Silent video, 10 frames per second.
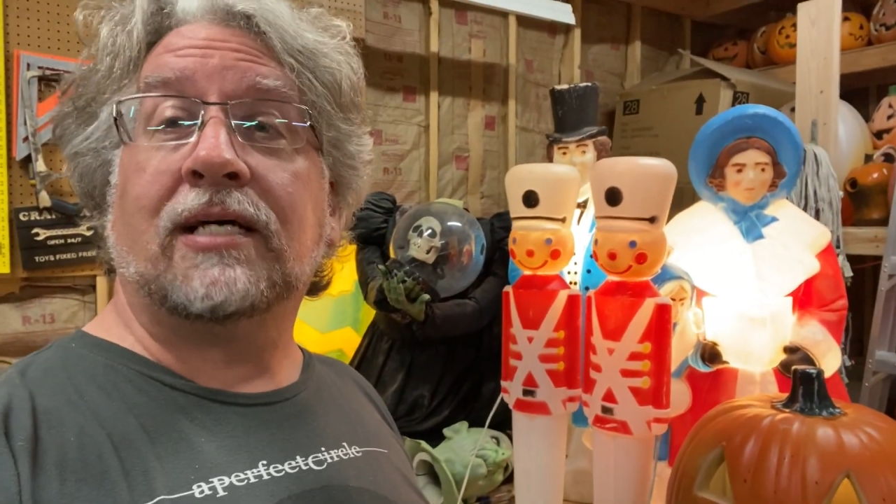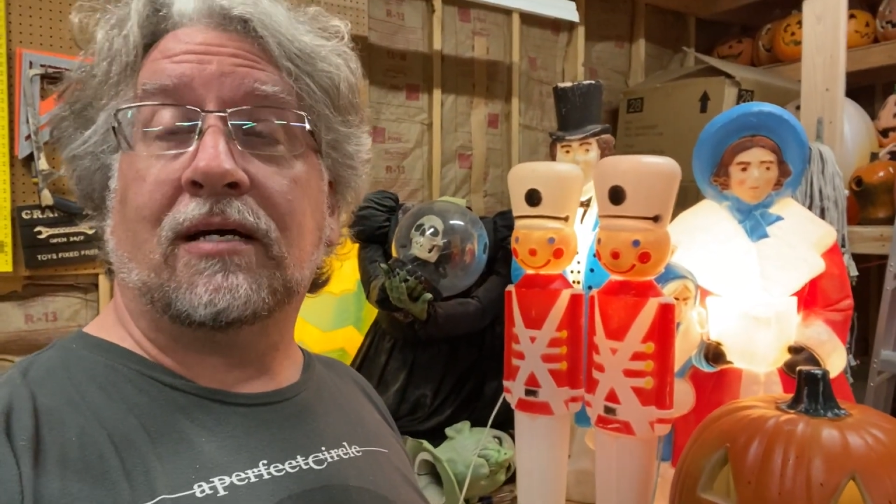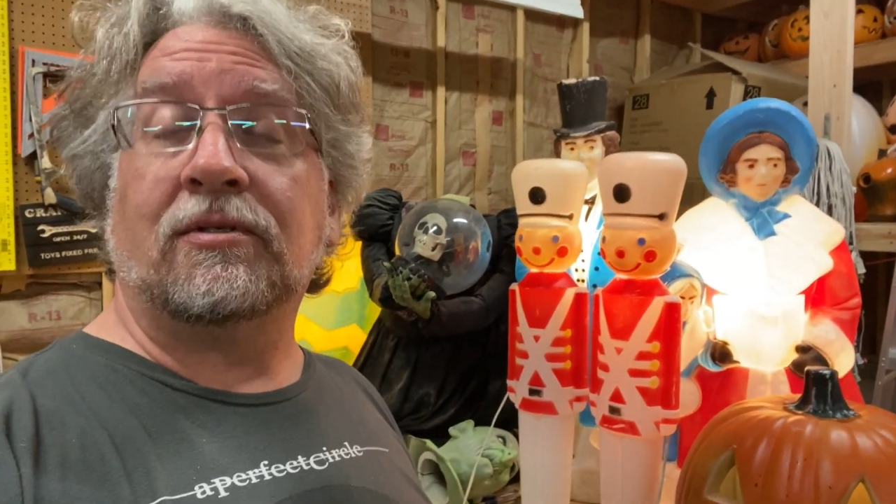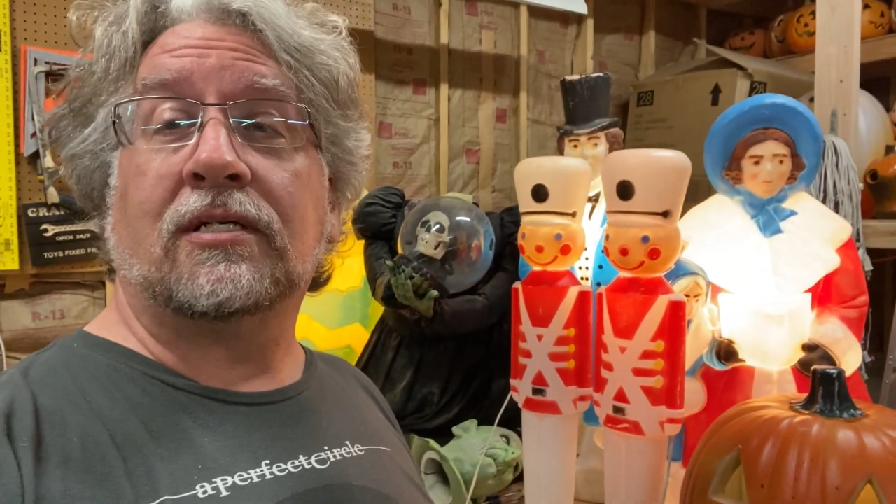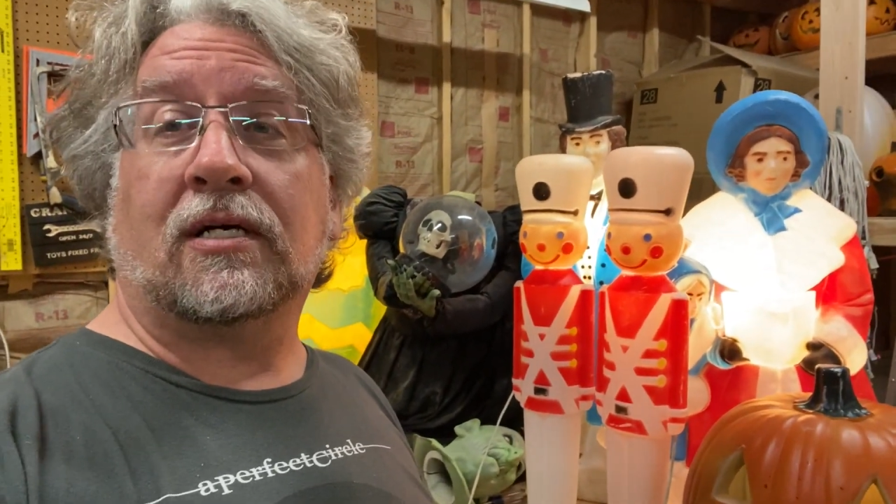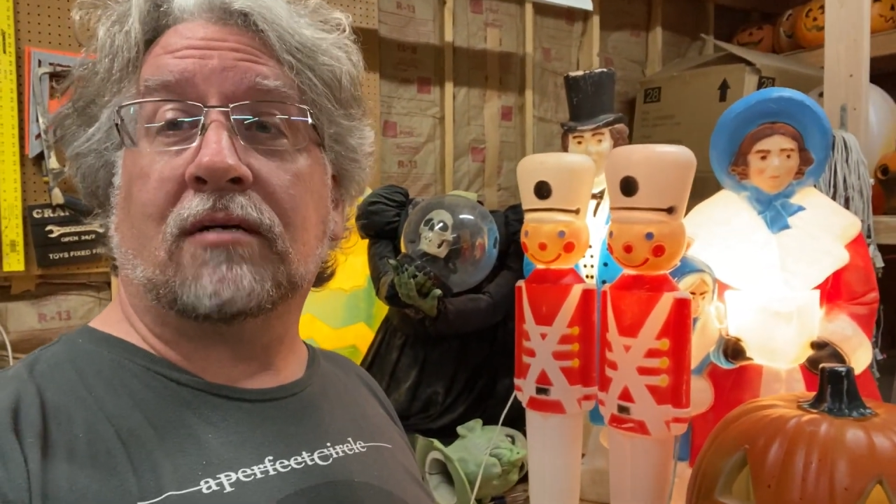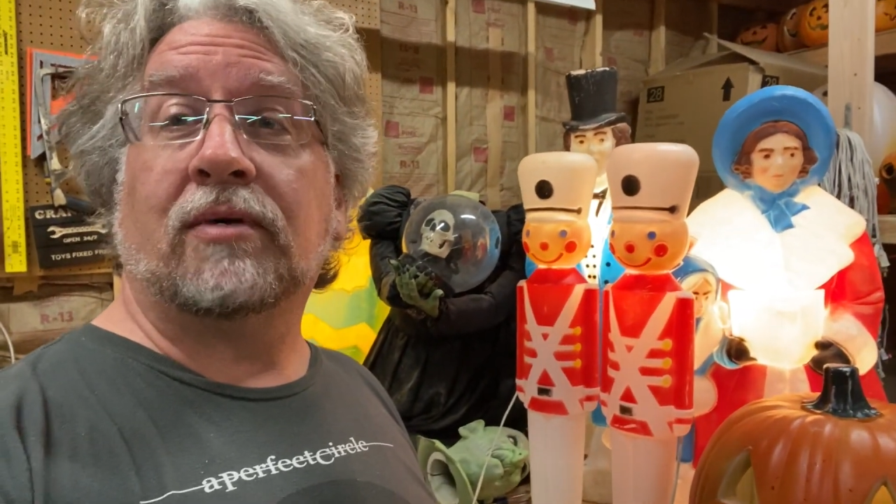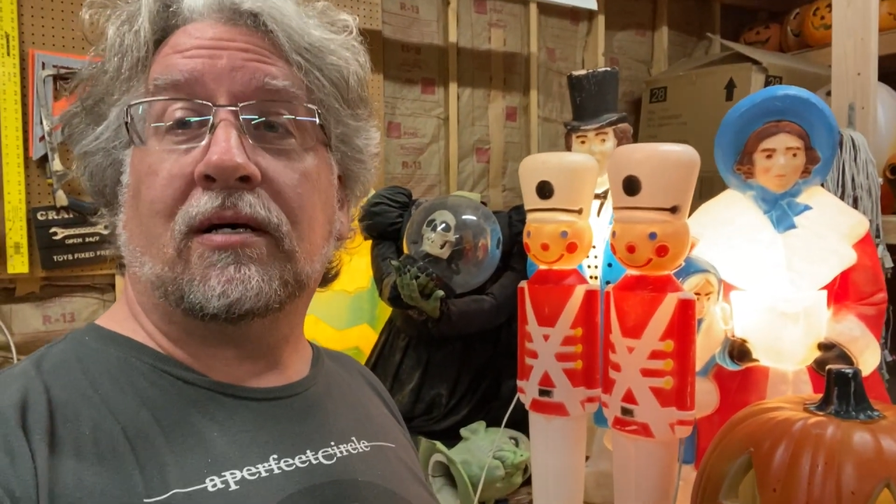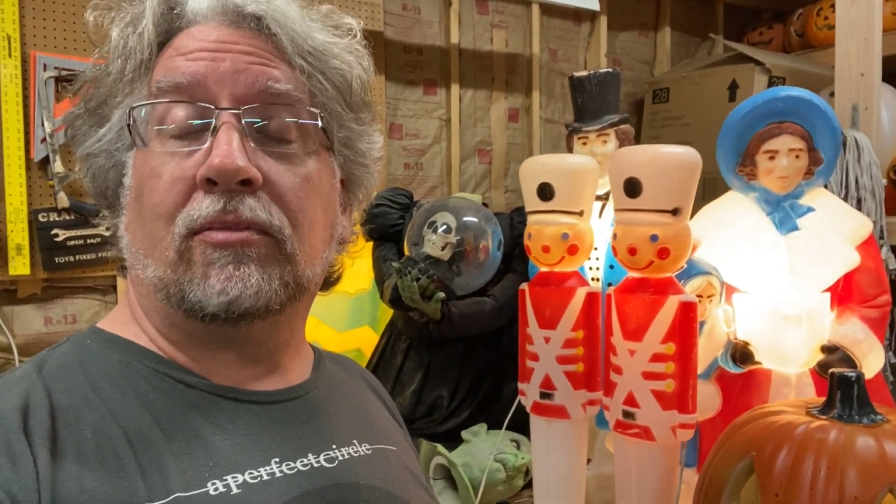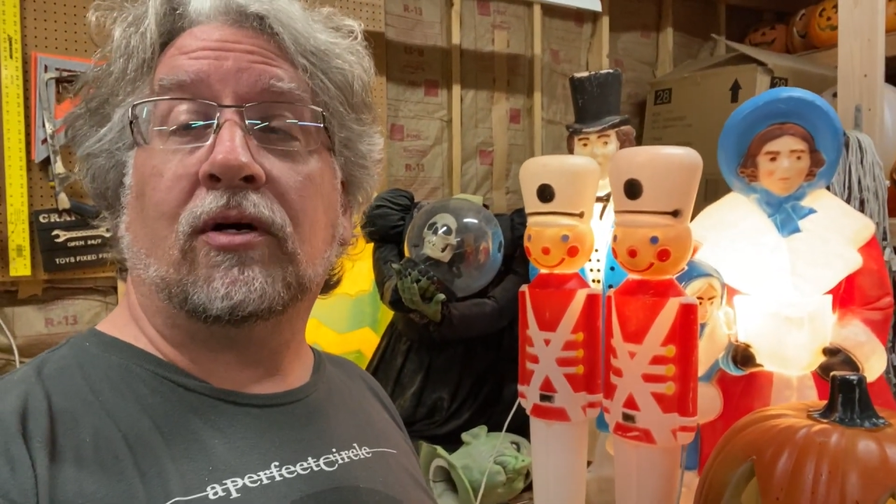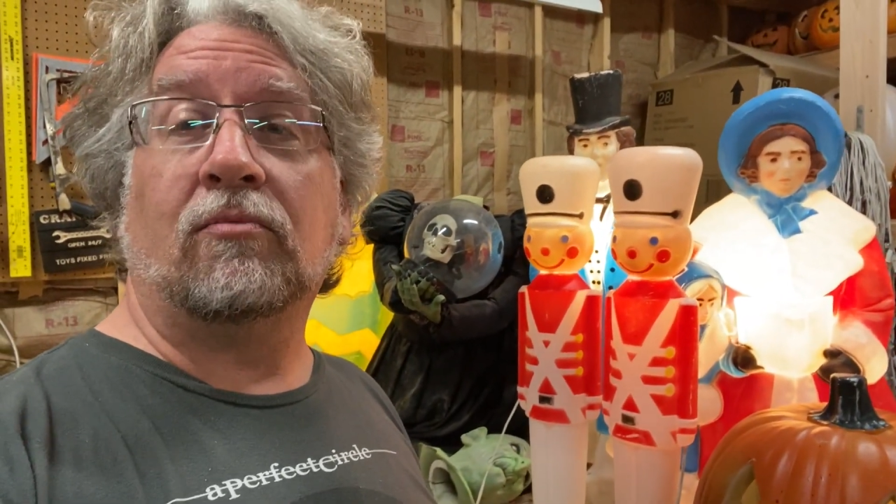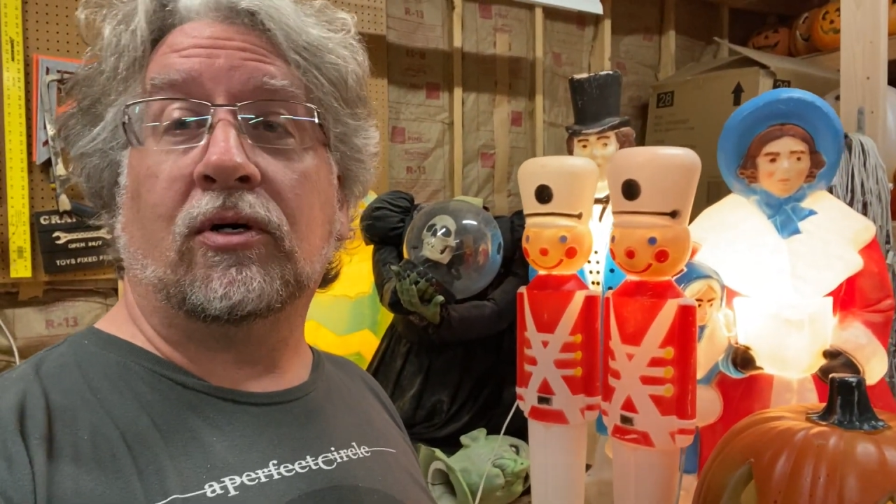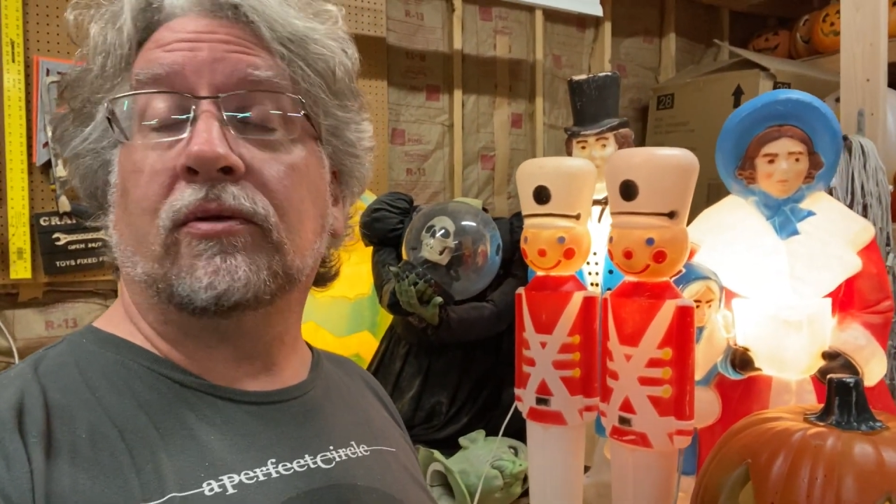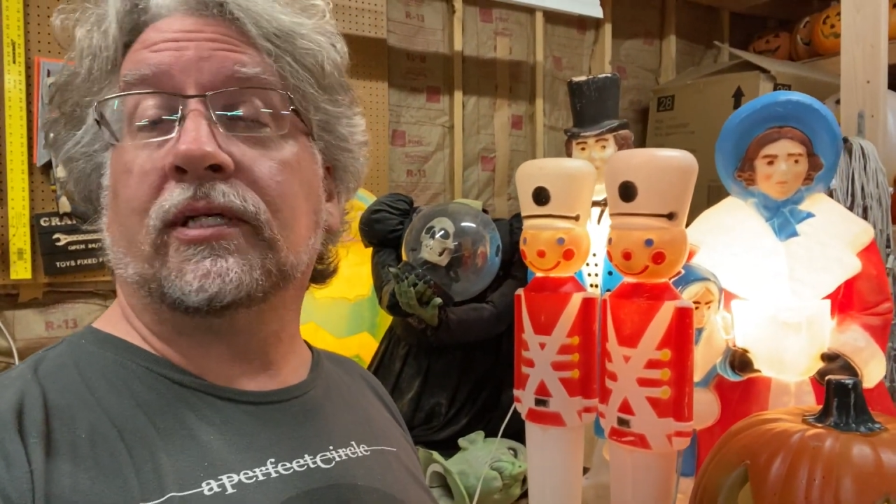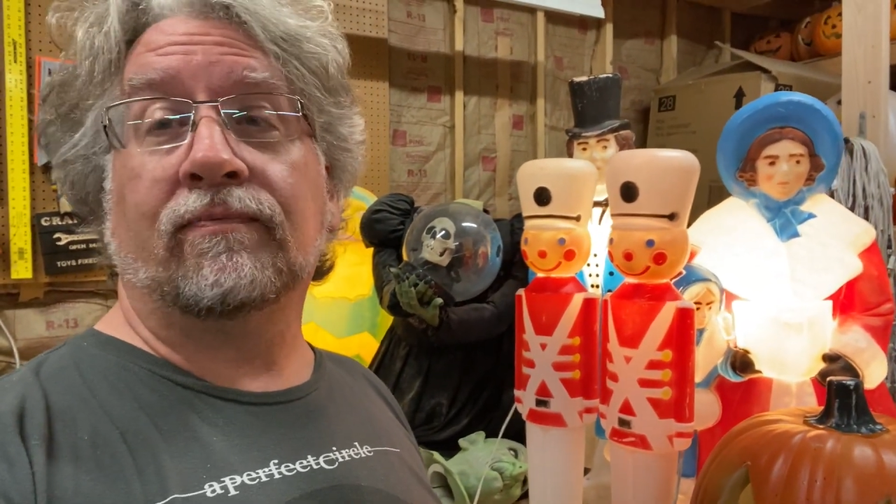time to talk about blow mold